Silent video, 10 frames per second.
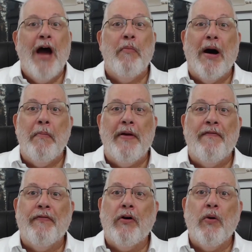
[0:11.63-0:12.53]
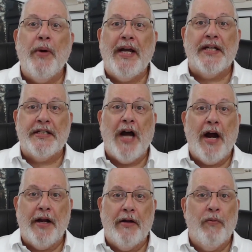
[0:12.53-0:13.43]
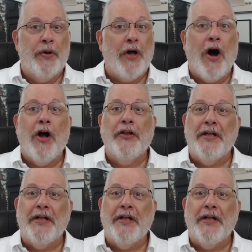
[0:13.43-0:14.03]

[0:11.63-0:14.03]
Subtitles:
But before we get started with all